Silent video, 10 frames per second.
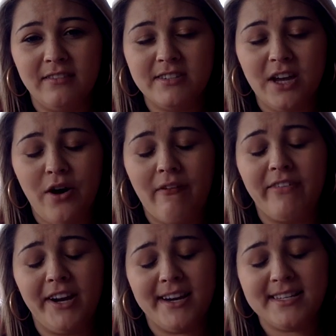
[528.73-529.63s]
So I'm
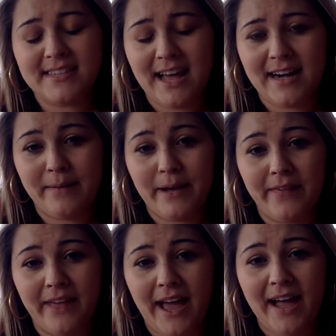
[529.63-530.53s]
very excited about
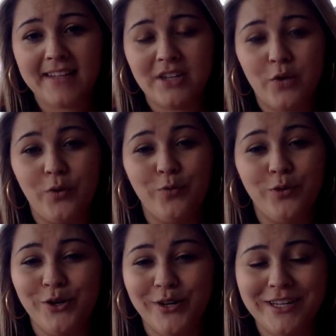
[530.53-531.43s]
that. So we
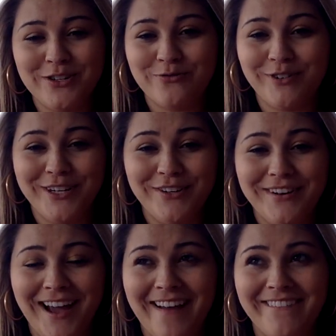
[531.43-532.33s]
will get to
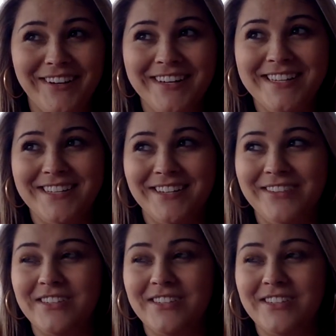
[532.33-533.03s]
reunite very soon.